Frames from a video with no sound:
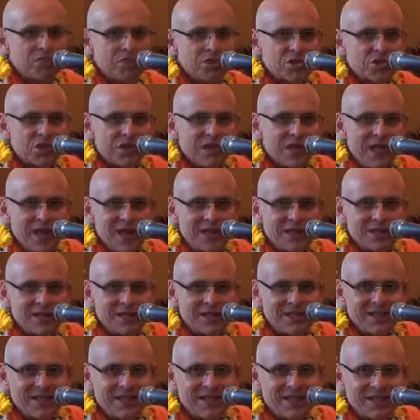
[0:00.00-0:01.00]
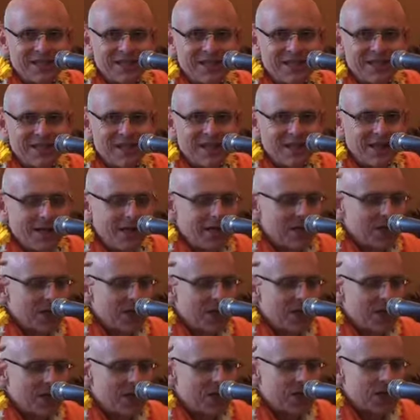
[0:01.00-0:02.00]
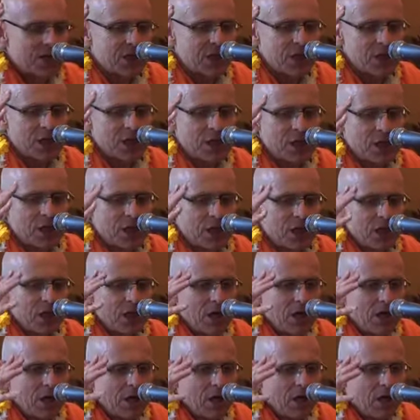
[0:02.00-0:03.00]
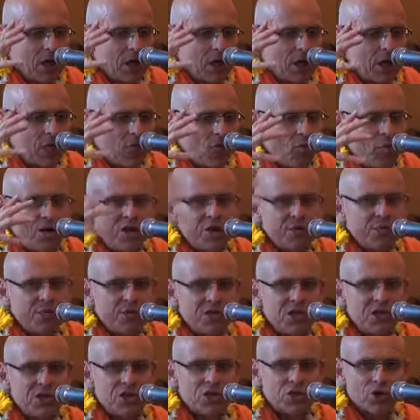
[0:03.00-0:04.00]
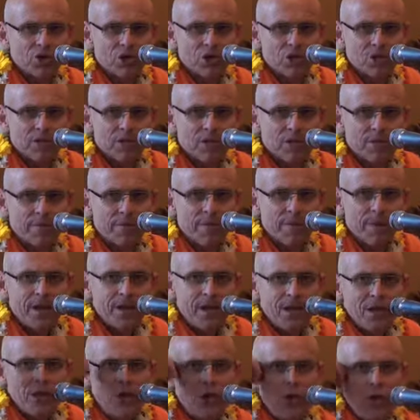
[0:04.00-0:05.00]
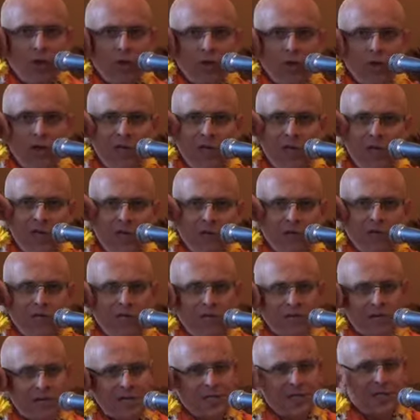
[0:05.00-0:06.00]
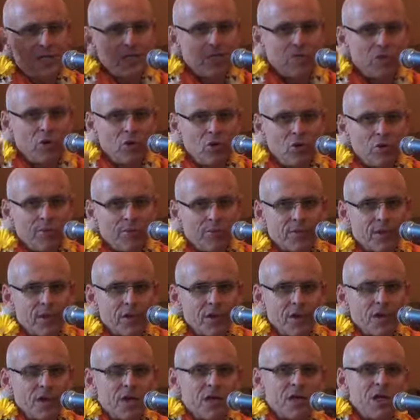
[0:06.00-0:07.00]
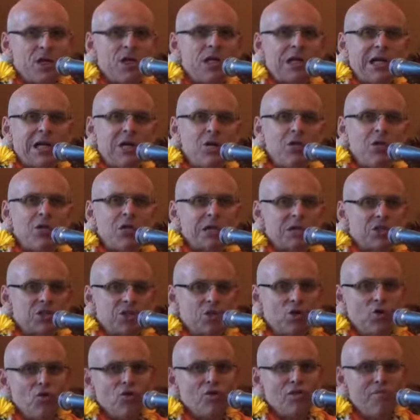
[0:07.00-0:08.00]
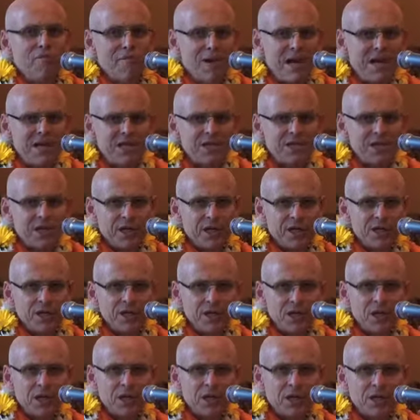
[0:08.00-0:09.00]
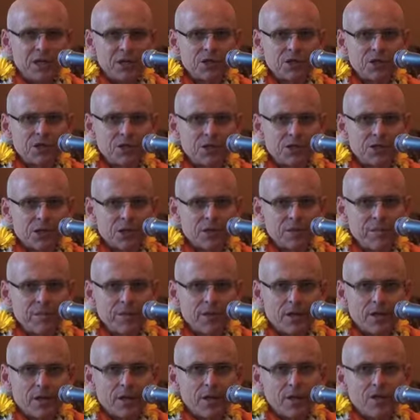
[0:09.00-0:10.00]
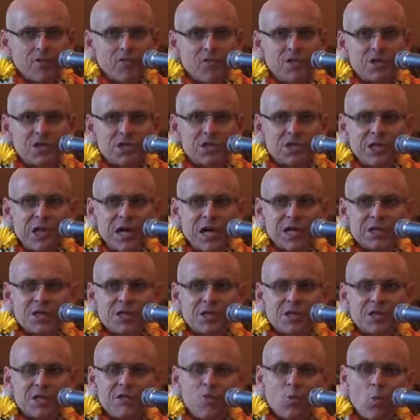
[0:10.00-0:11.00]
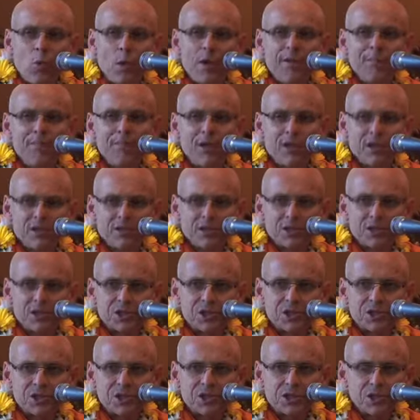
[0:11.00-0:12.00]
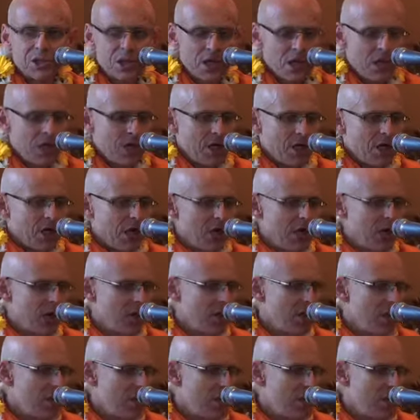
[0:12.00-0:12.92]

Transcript: personality, just like, uh, what a preacher. You know, he had a festival in Calcutta, the Maidan in Calcutta, which lasted one month. And